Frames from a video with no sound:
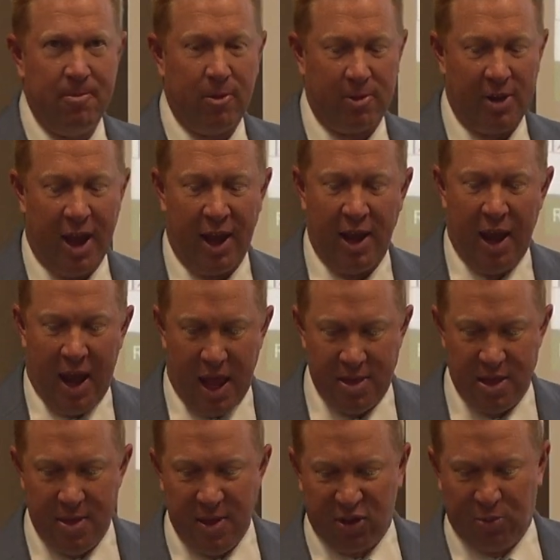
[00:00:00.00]
okay? And
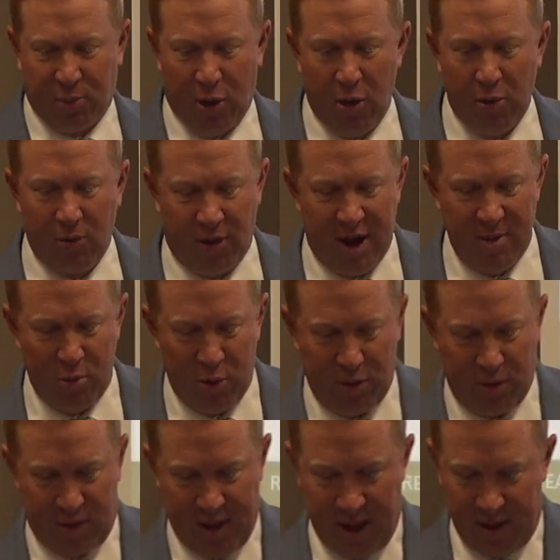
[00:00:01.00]
then this program
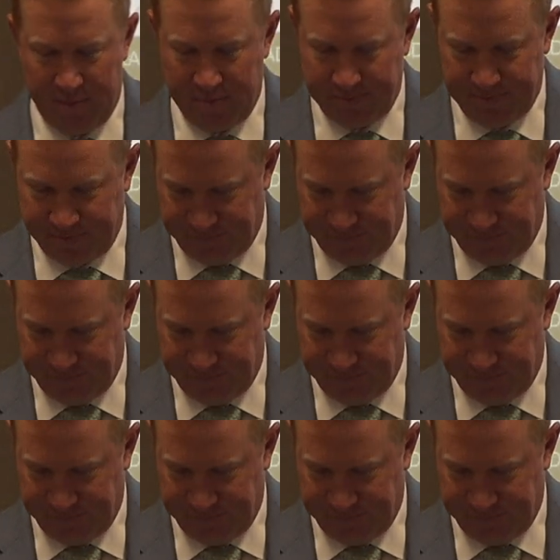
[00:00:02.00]
will then,